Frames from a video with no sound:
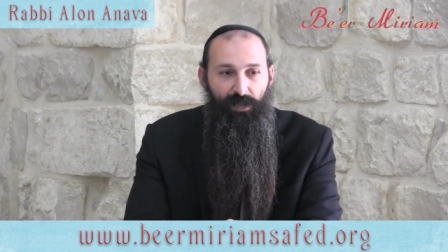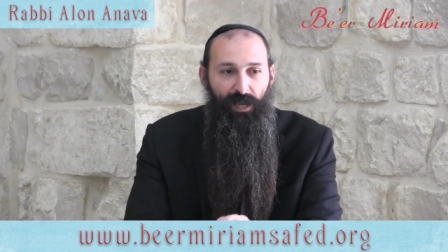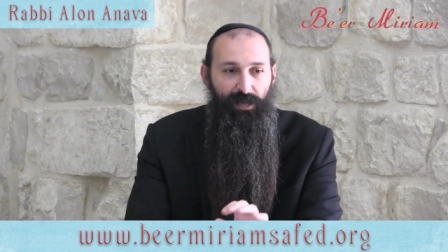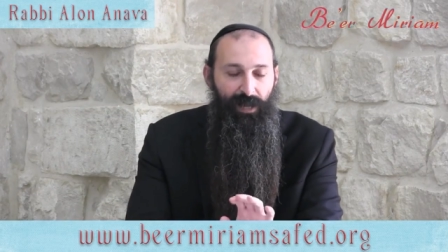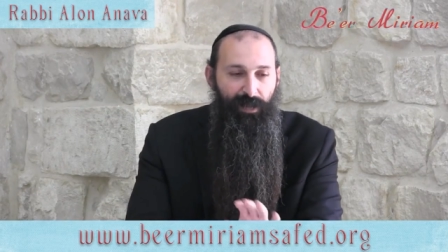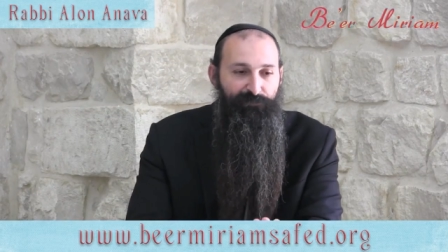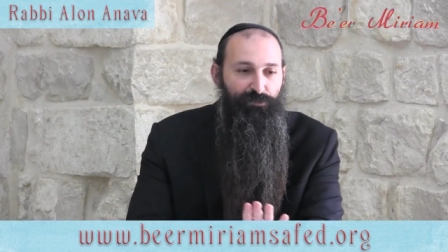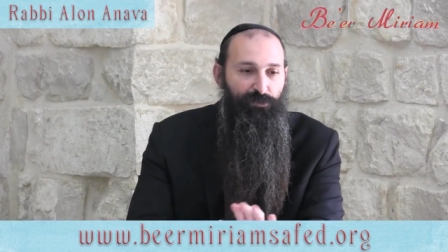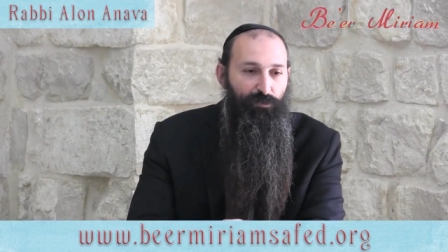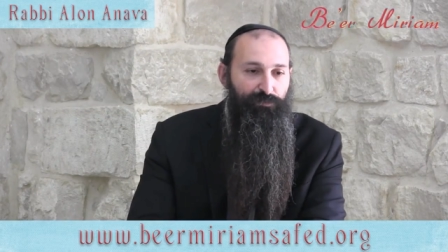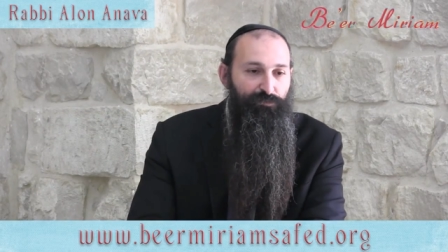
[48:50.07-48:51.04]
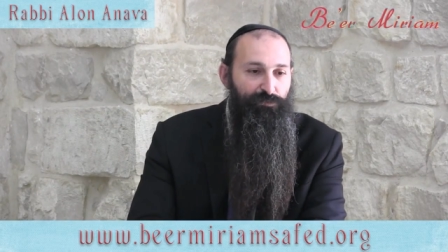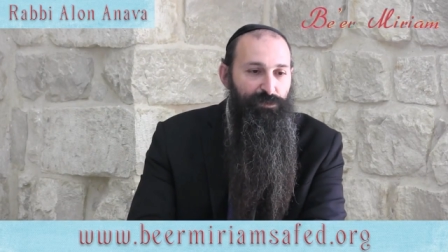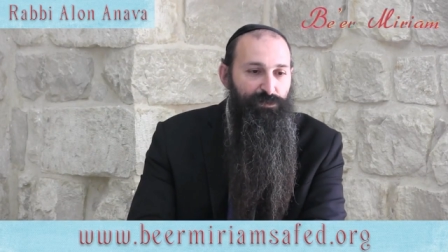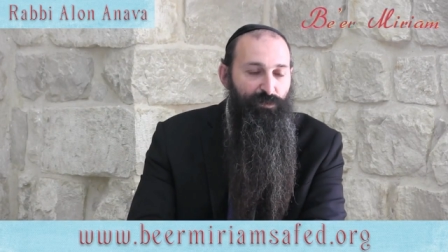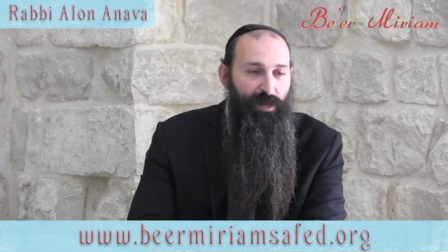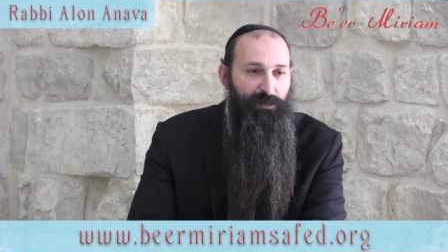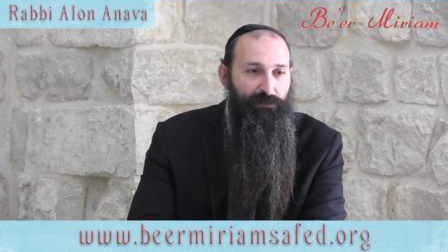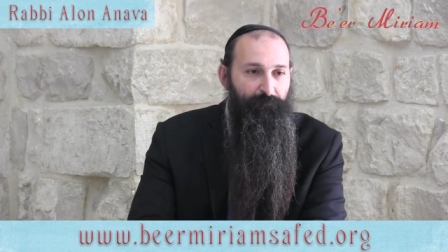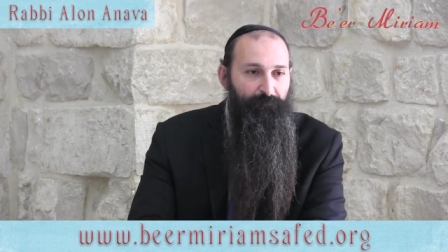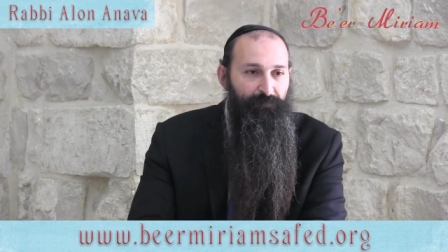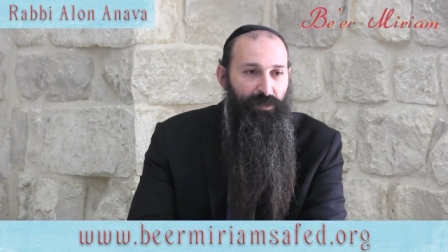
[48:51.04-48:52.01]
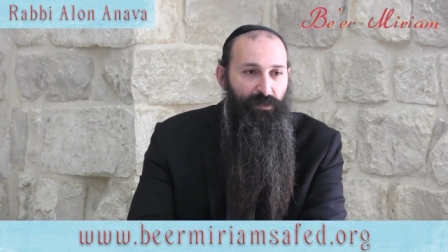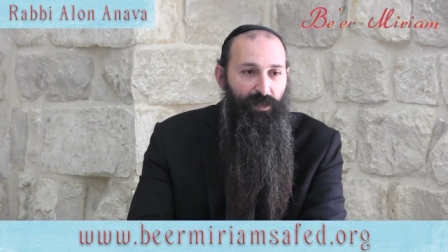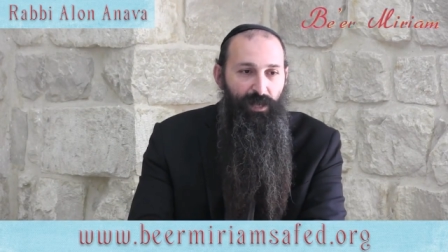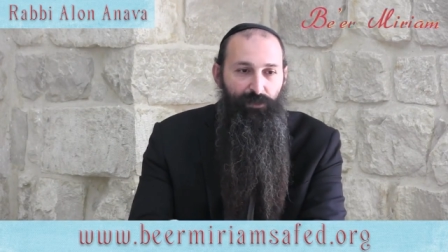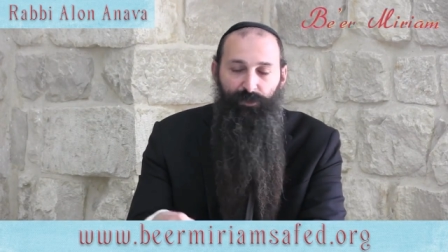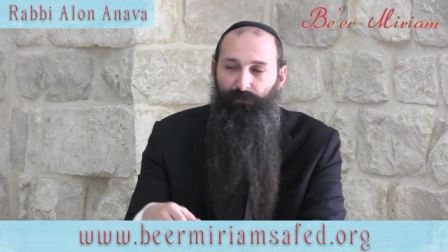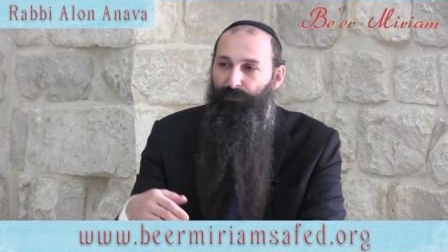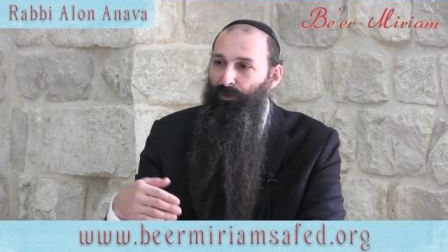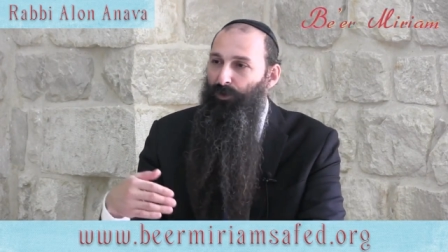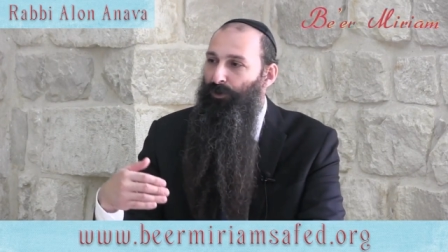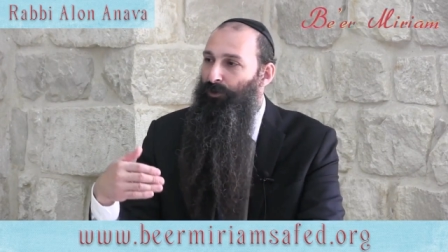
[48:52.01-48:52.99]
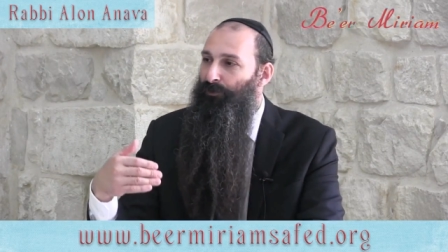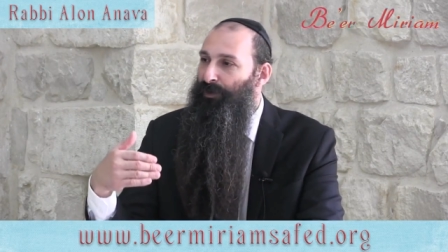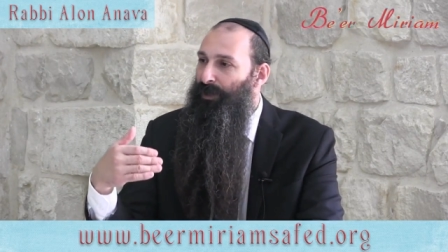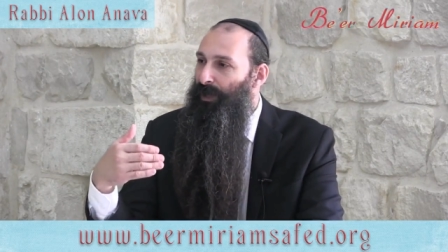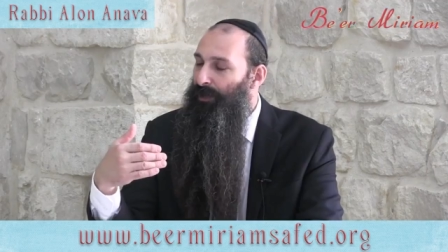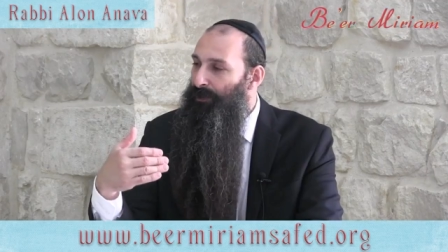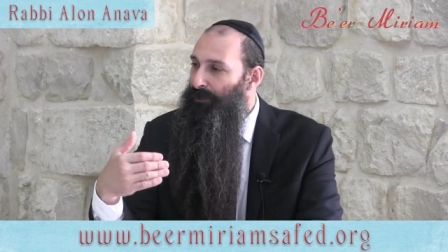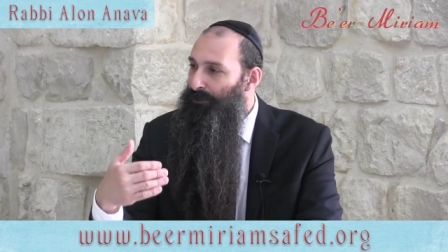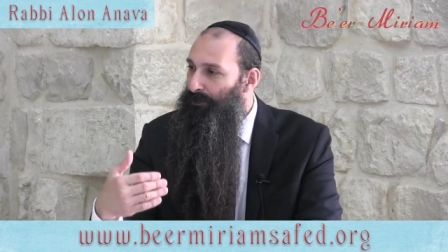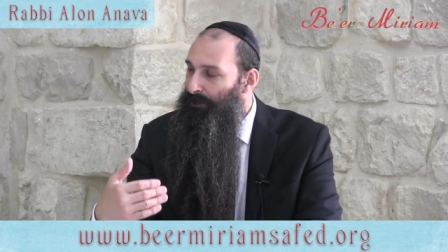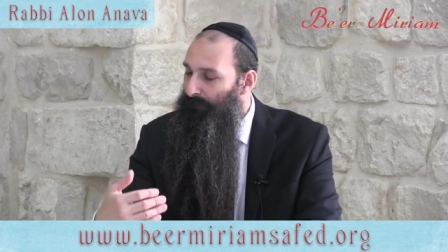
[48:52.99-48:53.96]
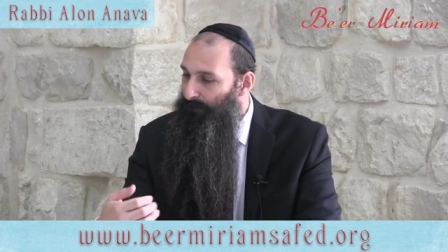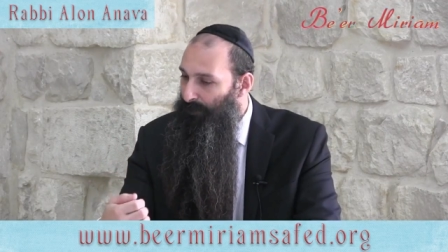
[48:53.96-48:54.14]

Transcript: And I have to go through this ride. And the more that I